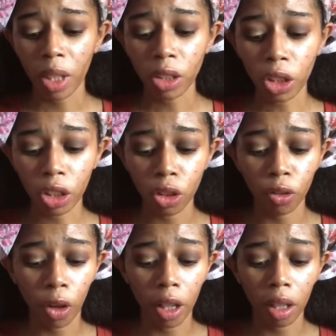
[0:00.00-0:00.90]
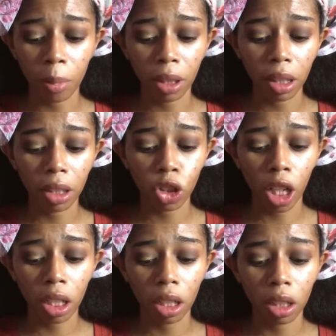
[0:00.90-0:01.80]
took it too far. I mean, look at The
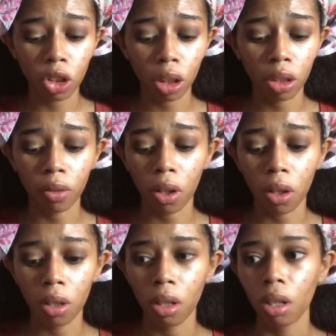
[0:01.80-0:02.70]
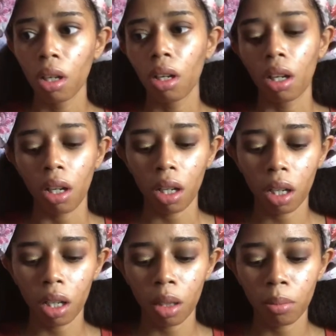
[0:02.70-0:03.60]
Shining, Shelley Duvall.
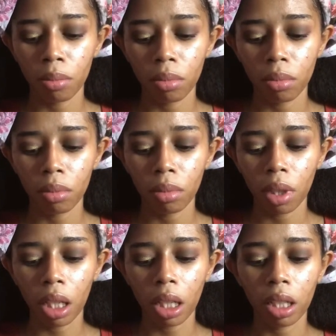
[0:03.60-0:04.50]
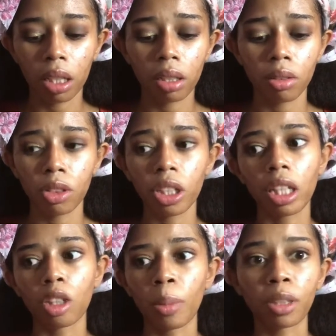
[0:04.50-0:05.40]
And to
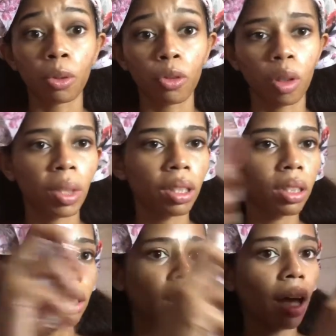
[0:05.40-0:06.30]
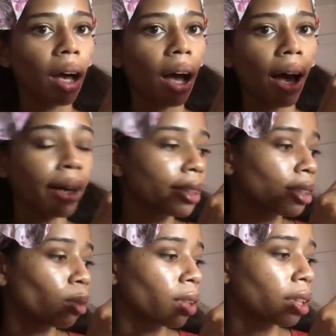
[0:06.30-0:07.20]
get the best performance, I just
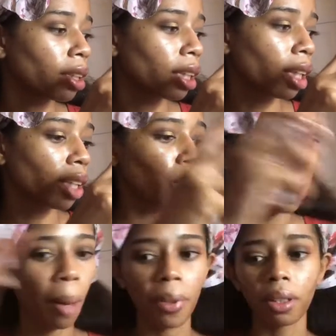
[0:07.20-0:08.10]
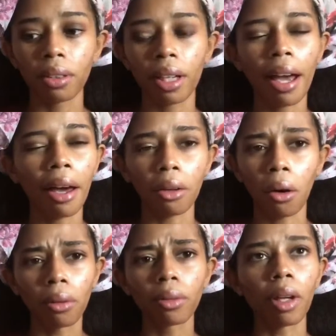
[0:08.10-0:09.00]
don't think that that will happen at
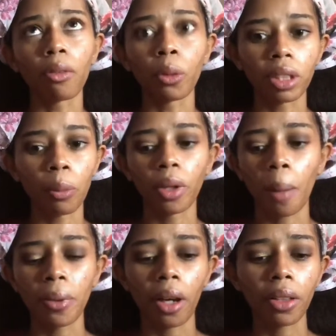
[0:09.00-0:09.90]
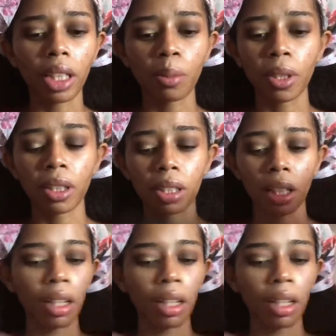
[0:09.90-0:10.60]
all. Of course, that won't happen nowadays because